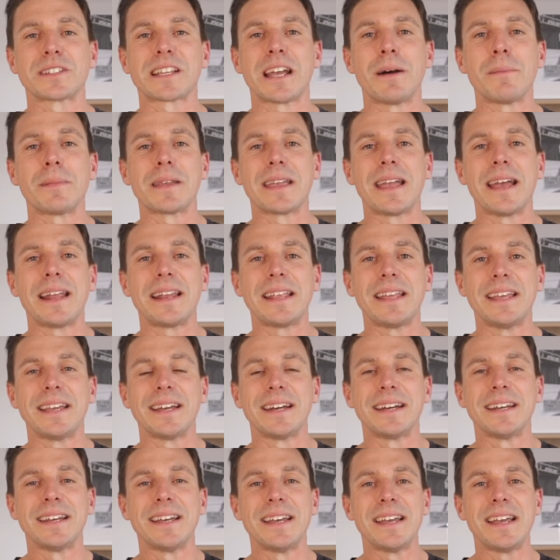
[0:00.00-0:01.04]
coming out
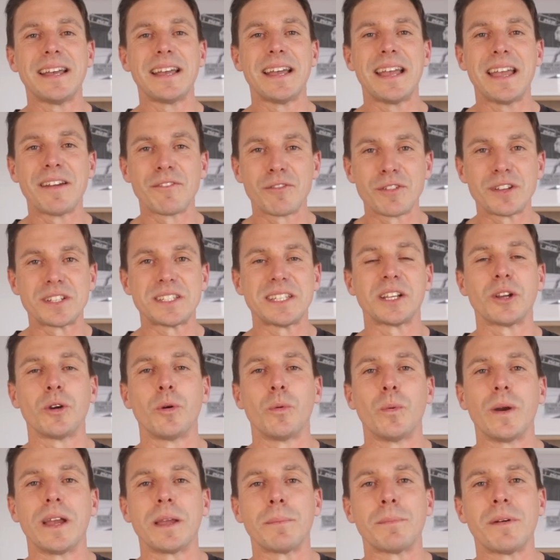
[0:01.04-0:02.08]
here every
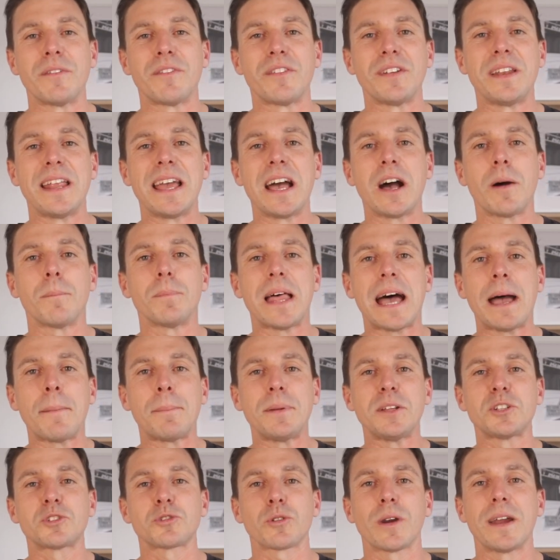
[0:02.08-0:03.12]
single week. But for now,
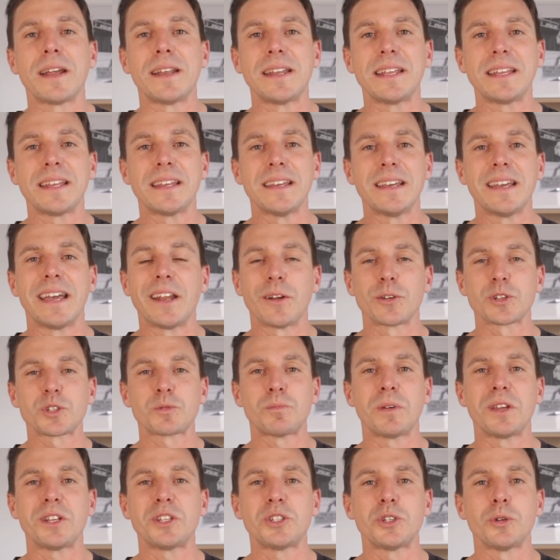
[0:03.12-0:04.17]
happy training, and I'll
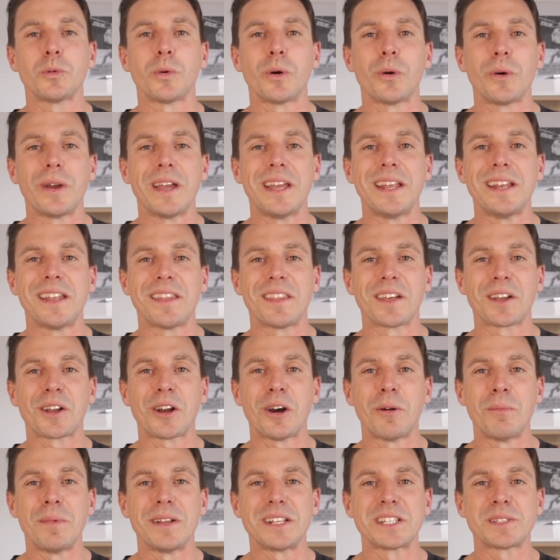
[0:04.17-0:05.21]
speak to you all in the
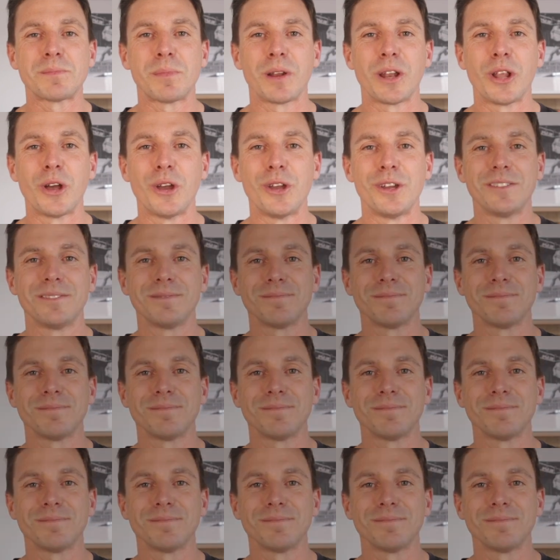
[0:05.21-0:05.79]
comments below.